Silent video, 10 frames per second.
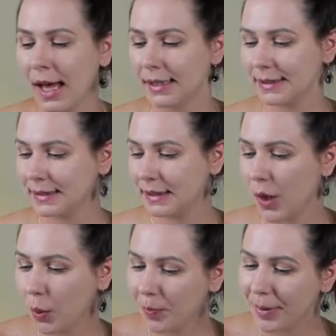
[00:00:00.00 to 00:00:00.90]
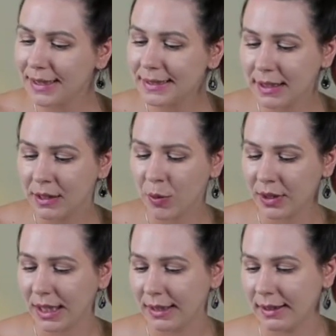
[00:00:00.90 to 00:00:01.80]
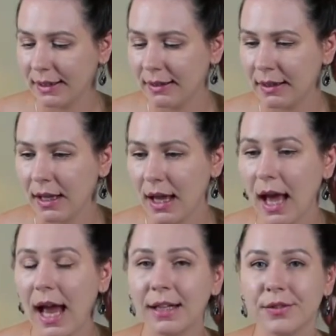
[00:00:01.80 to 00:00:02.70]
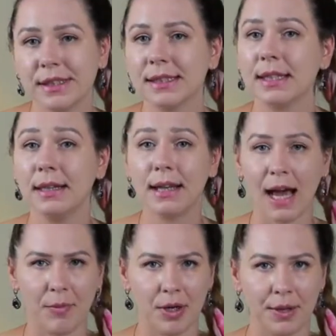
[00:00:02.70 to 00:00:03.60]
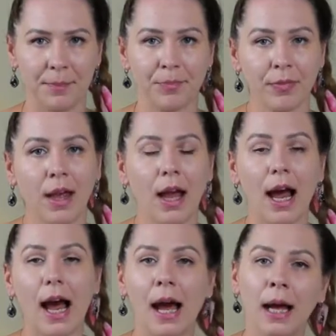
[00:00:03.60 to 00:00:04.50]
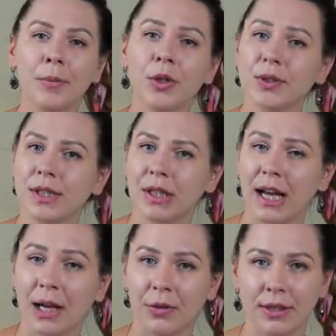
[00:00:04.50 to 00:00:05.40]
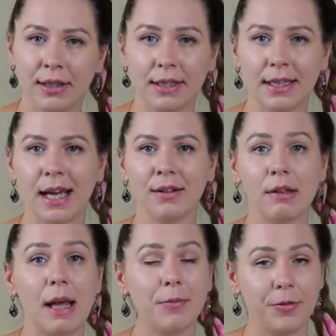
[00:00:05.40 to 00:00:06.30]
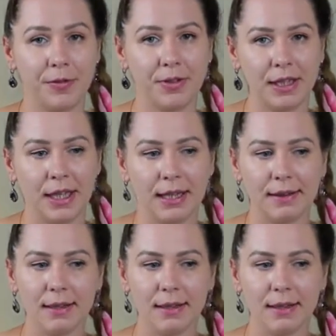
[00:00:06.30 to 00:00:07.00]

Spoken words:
So basically what I did, I invested in camera. I'm using currently Canon M50.